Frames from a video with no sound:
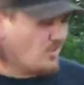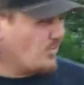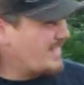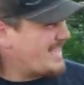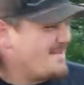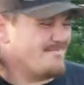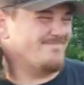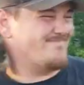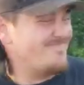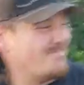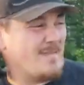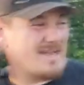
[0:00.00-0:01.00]
only
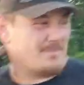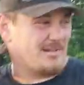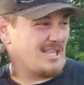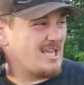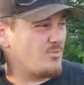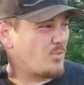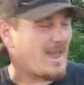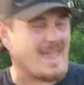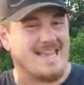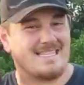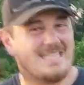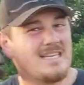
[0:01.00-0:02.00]
minimally
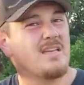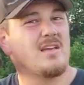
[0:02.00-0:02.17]
raked